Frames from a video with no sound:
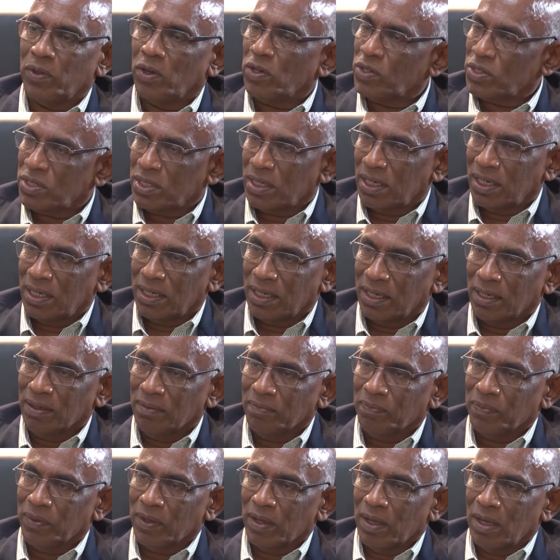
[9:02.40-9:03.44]
Australia.
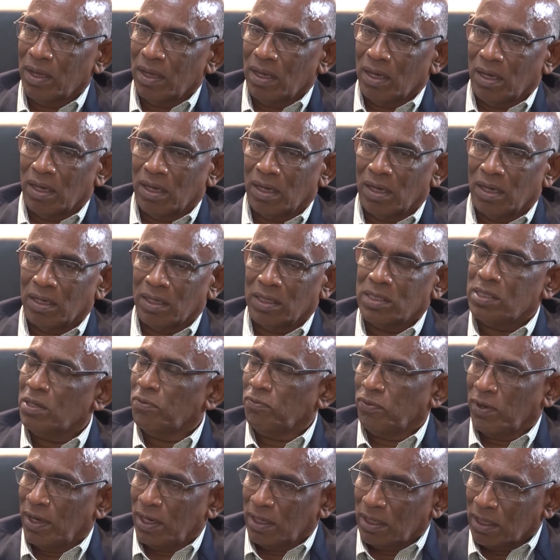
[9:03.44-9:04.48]
It's
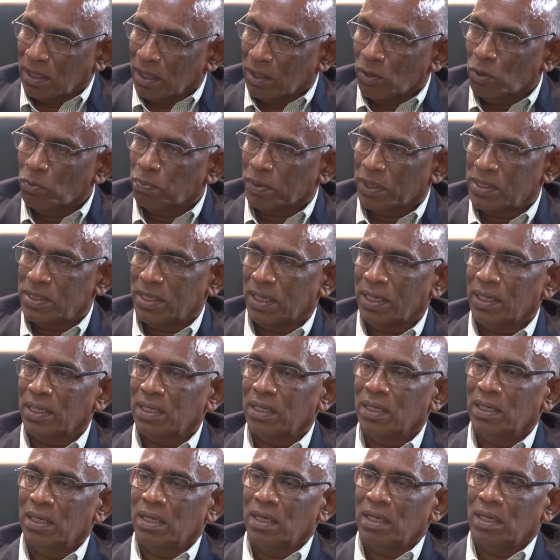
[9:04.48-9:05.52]
a fairly new project
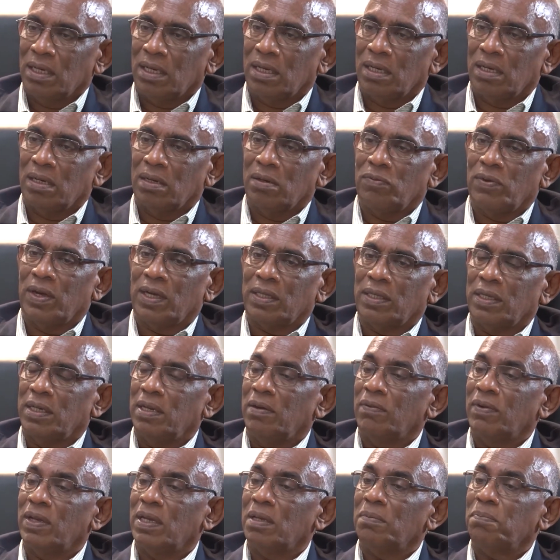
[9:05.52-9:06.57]
where the
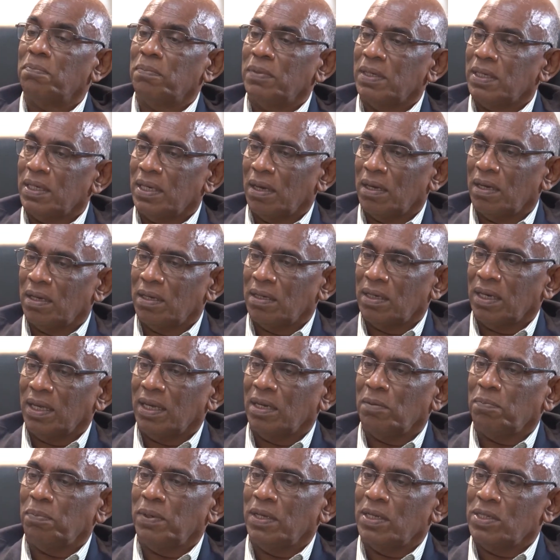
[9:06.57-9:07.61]
development
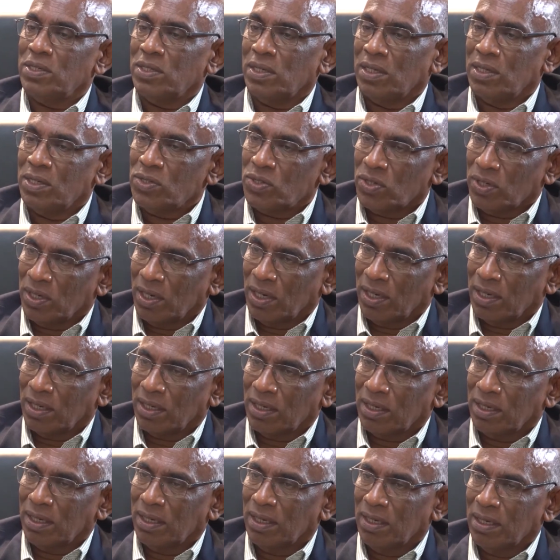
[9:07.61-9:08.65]
take place in Sri
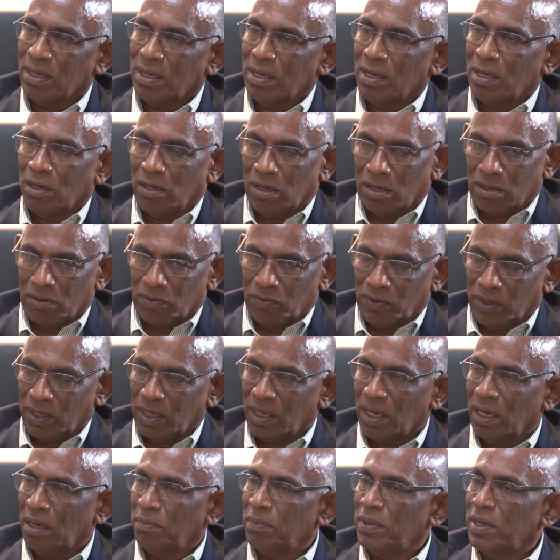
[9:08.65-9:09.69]
Lanka
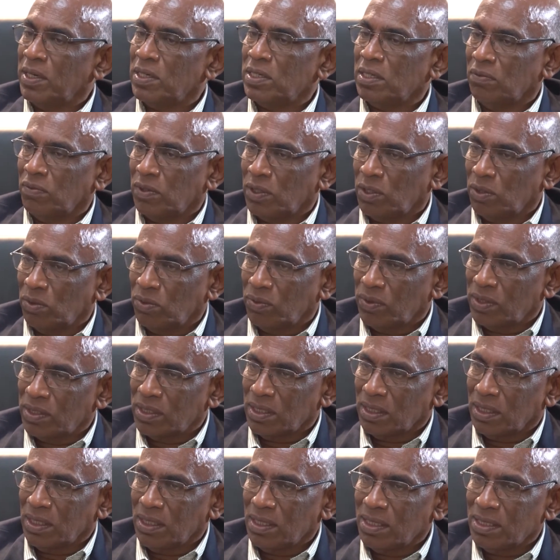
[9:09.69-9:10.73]
in collaboration with
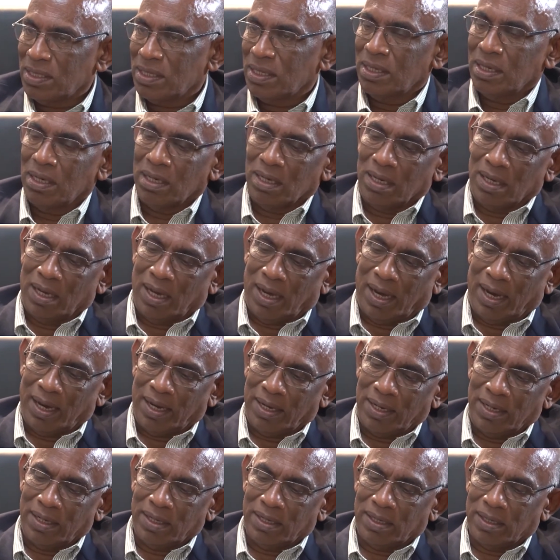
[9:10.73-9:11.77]
universities,
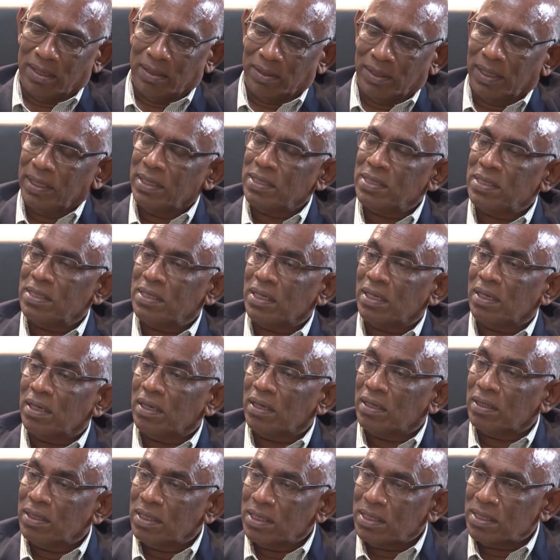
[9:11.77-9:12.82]
and
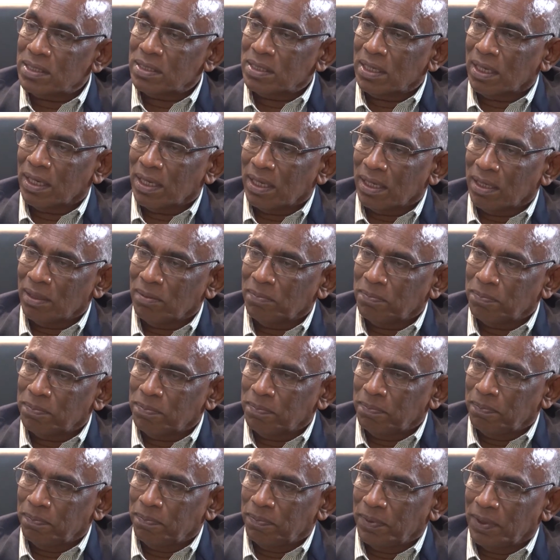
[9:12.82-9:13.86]
this help
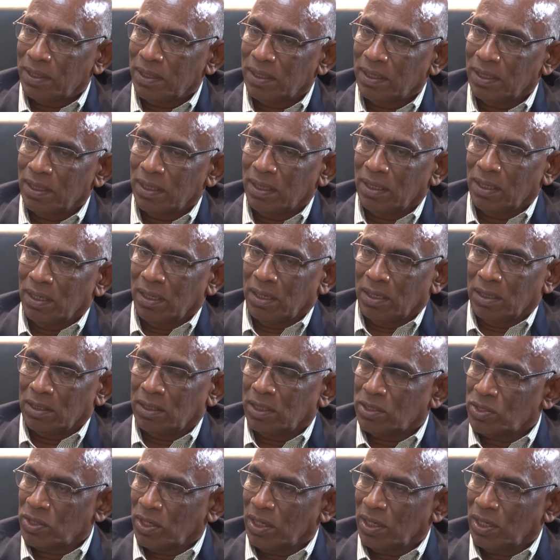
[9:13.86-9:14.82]
the